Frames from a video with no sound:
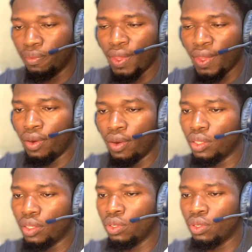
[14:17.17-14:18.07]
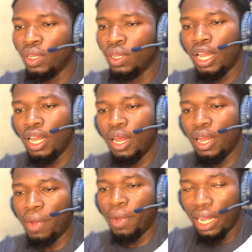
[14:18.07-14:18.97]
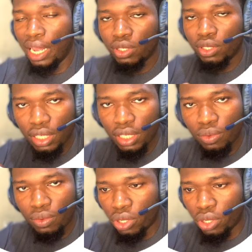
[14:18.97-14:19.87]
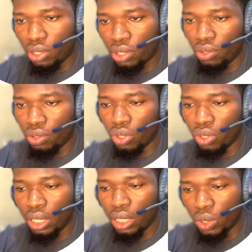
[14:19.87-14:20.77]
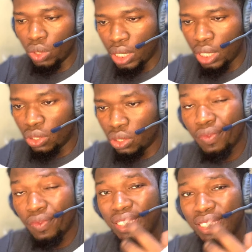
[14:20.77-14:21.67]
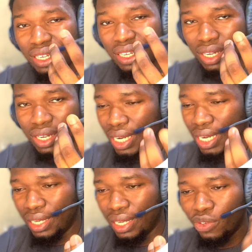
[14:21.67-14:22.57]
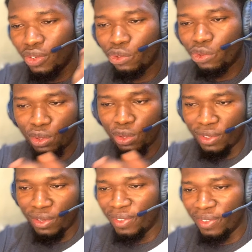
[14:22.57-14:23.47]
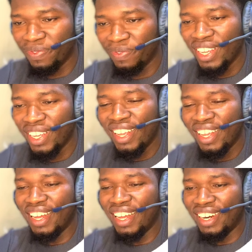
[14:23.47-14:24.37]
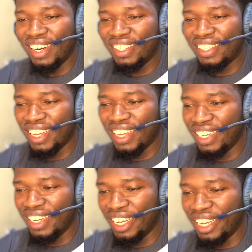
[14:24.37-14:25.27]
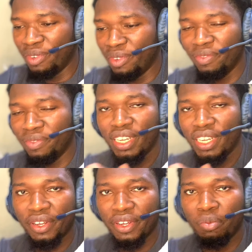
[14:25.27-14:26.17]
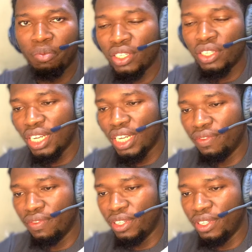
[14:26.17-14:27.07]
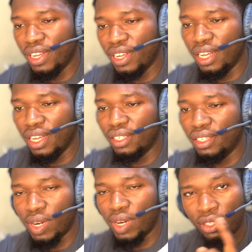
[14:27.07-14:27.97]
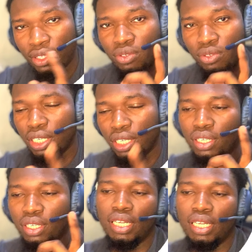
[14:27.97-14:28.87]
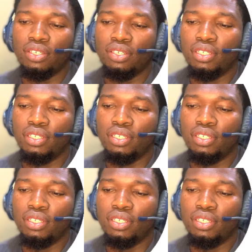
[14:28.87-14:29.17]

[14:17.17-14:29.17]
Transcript: right? So I like to see what you create with this, or if this is actually a useful tool to you. All right, and leave a comment, share this video, and would like to see you in the next series.